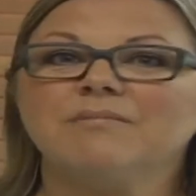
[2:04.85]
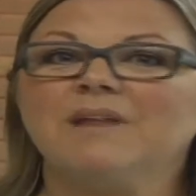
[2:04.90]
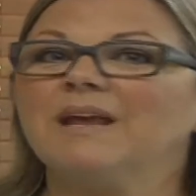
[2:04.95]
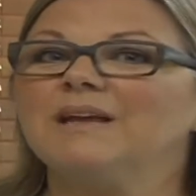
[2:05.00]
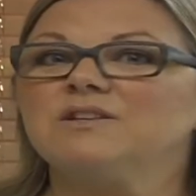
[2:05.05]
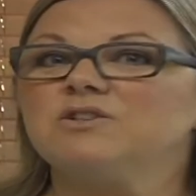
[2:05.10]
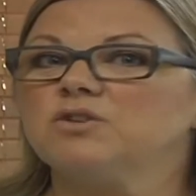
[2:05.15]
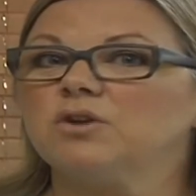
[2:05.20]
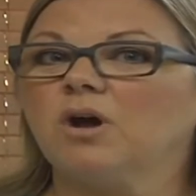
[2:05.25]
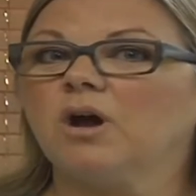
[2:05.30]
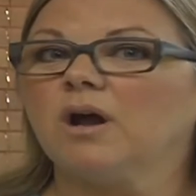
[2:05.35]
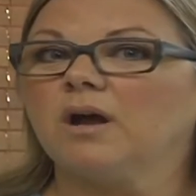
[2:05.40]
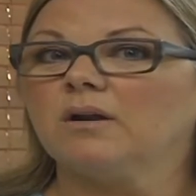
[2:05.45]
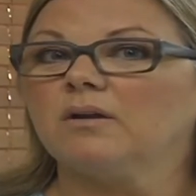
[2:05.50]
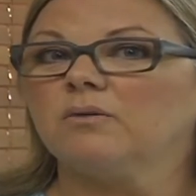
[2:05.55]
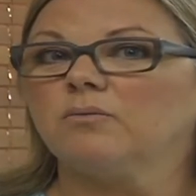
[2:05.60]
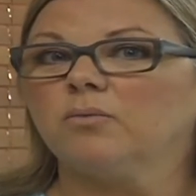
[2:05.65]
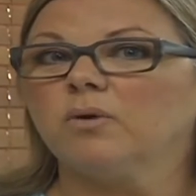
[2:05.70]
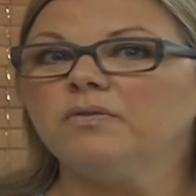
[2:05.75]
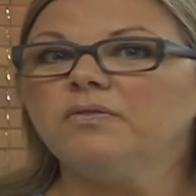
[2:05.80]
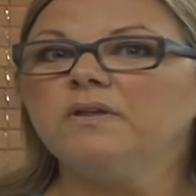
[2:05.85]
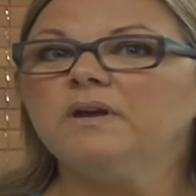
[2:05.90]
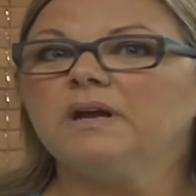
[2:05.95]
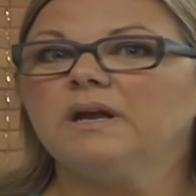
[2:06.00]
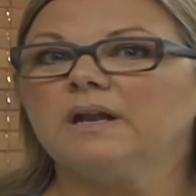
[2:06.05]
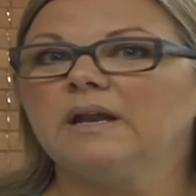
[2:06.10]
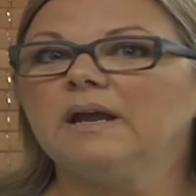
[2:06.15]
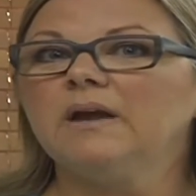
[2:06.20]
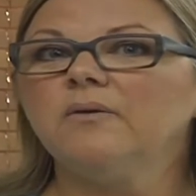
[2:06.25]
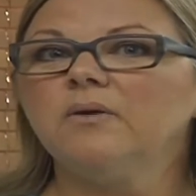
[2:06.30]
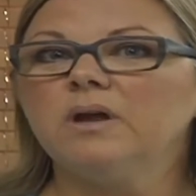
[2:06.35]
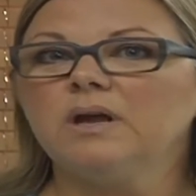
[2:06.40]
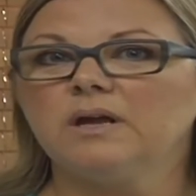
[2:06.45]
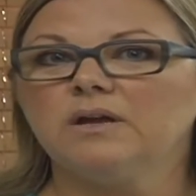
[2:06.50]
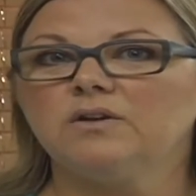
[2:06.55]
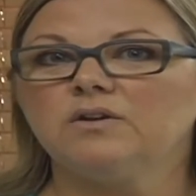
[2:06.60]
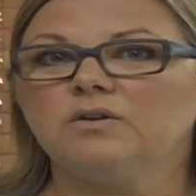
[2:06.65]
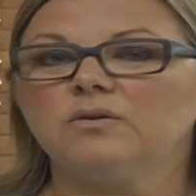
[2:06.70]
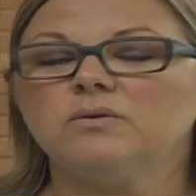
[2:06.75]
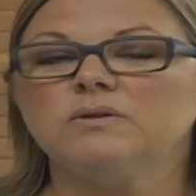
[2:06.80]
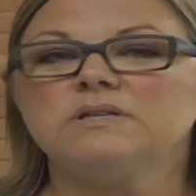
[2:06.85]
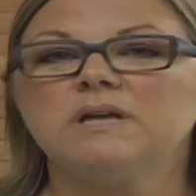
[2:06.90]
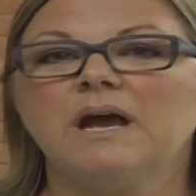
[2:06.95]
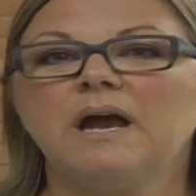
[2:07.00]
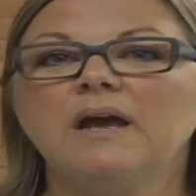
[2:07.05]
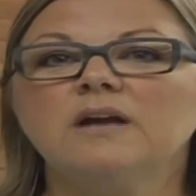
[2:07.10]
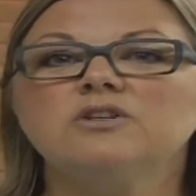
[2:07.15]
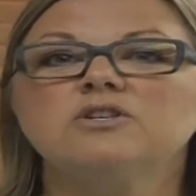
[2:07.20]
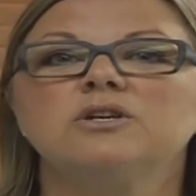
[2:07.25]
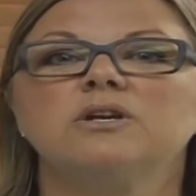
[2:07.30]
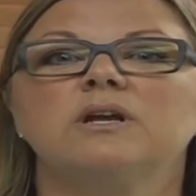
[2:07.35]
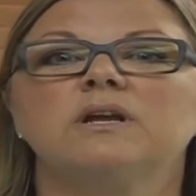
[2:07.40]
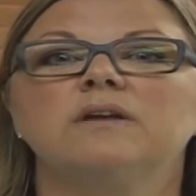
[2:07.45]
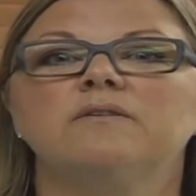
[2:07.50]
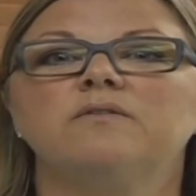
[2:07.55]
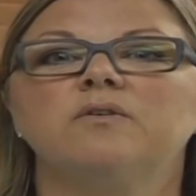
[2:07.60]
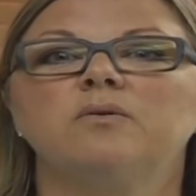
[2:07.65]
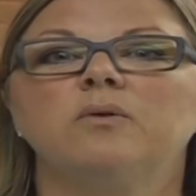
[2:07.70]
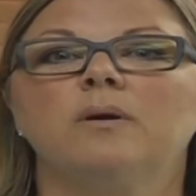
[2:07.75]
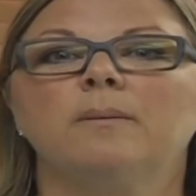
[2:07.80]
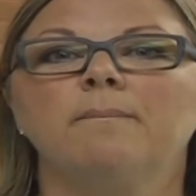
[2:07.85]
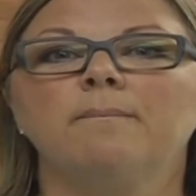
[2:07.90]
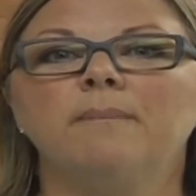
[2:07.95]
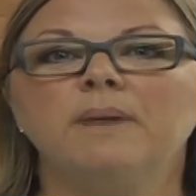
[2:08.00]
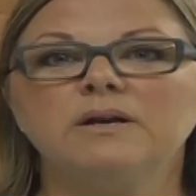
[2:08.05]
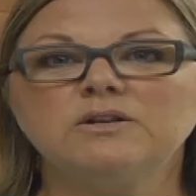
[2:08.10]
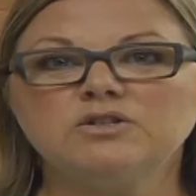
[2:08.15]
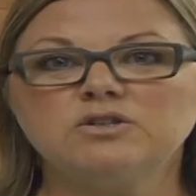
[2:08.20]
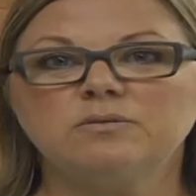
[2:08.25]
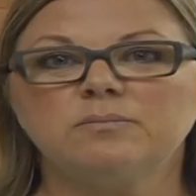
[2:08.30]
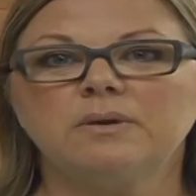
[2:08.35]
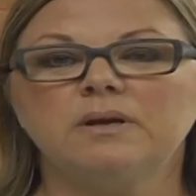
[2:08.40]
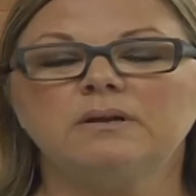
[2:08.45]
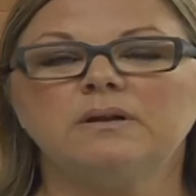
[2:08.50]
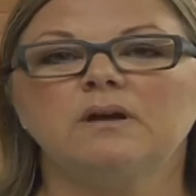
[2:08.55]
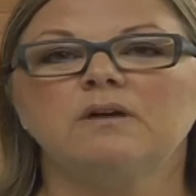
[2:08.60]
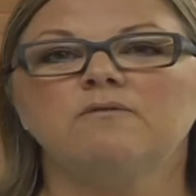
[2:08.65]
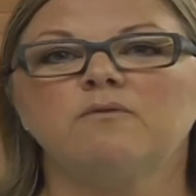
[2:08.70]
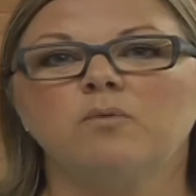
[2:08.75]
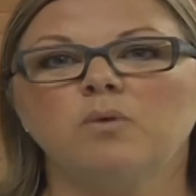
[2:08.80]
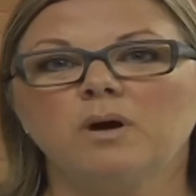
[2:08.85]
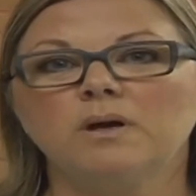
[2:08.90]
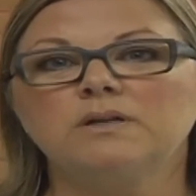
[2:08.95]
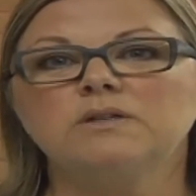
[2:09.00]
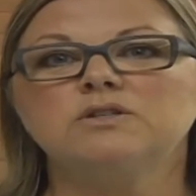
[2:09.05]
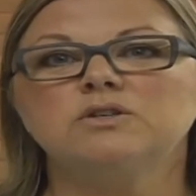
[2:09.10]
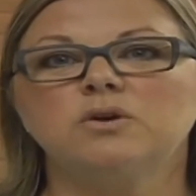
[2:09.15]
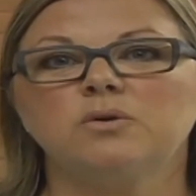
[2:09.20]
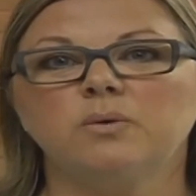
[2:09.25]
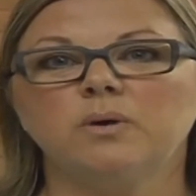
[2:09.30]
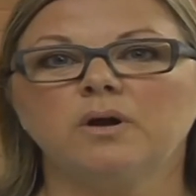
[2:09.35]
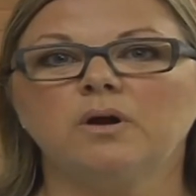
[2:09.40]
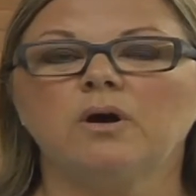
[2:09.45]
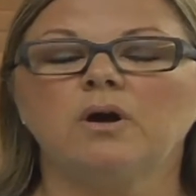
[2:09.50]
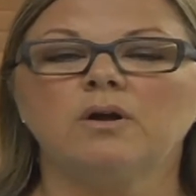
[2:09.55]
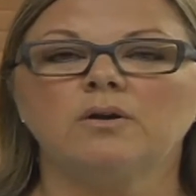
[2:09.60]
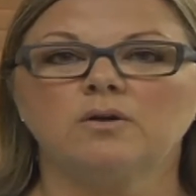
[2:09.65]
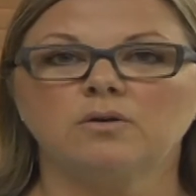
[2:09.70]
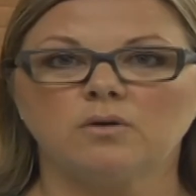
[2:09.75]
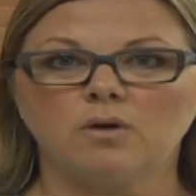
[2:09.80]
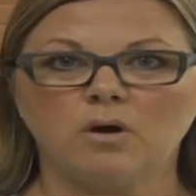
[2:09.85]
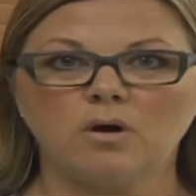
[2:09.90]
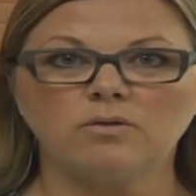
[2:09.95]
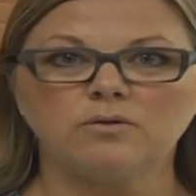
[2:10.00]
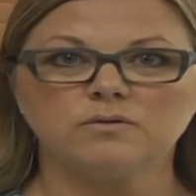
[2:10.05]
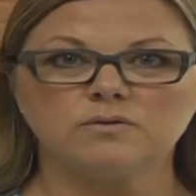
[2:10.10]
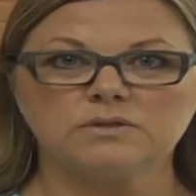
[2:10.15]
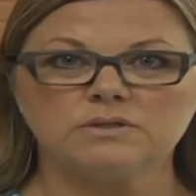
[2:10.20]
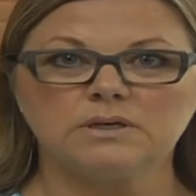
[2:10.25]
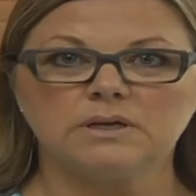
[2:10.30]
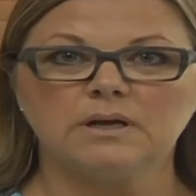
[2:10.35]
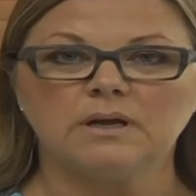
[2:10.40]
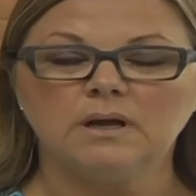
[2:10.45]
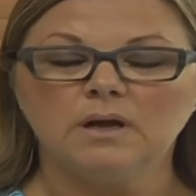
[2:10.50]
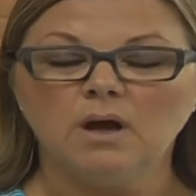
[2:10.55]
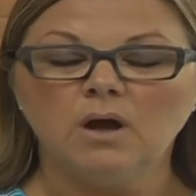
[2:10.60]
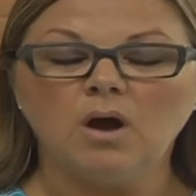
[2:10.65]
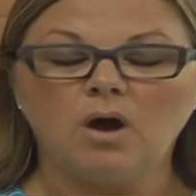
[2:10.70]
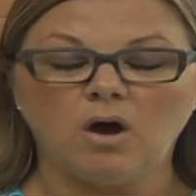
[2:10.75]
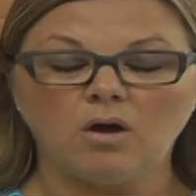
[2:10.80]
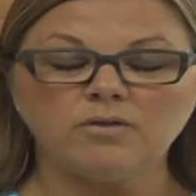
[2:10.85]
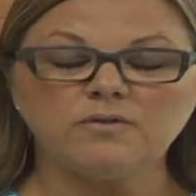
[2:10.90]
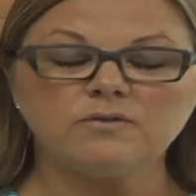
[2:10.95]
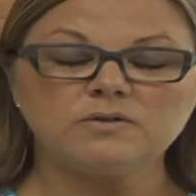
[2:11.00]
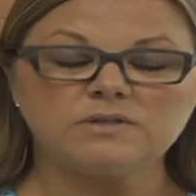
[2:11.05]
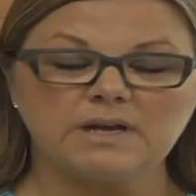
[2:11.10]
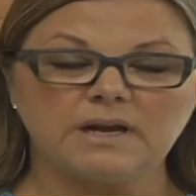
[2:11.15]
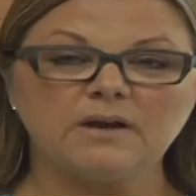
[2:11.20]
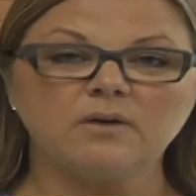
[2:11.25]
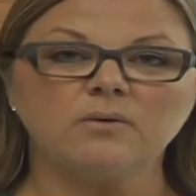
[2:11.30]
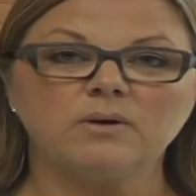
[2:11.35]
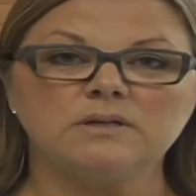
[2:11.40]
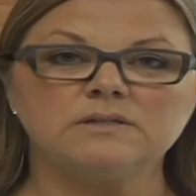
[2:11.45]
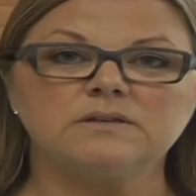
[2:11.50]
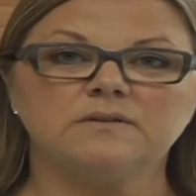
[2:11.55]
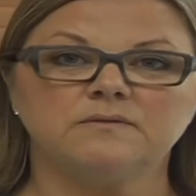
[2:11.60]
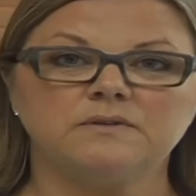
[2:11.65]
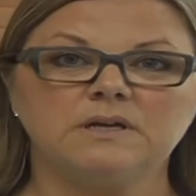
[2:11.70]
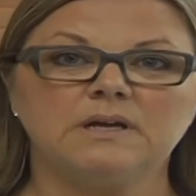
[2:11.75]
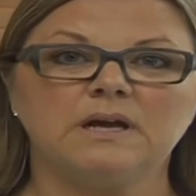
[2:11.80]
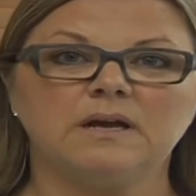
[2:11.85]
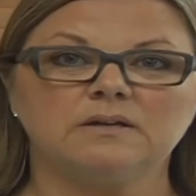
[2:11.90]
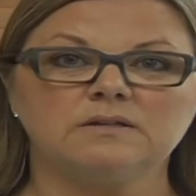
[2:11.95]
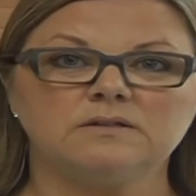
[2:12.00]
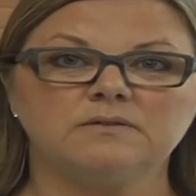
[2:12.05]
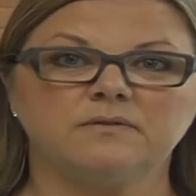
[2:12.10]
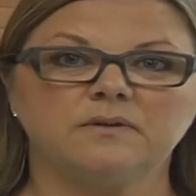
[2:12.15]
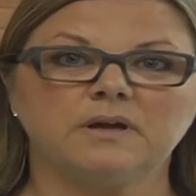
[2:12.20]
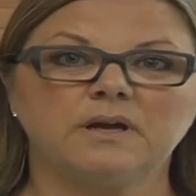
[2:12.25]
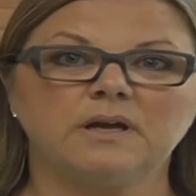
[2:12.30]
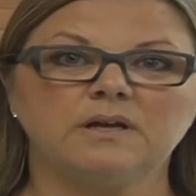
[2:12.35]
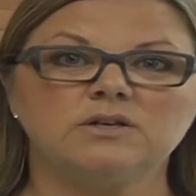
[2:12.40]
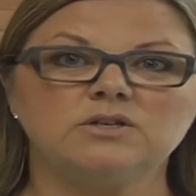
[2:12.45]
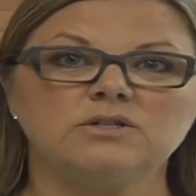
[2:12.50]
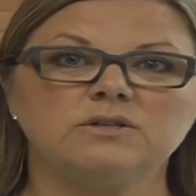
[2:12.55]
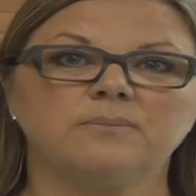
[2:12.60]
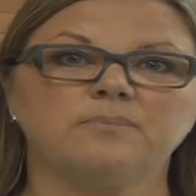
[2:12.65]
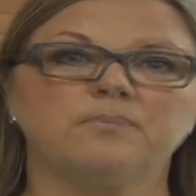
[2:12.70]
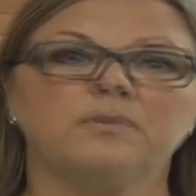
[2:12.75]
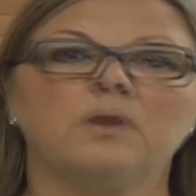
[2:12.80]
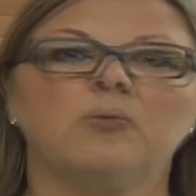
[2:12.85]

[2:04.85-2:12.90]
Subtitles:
It's not. What the Canary can do is actually give you a measurement of what is going on in all those areas of decalcification.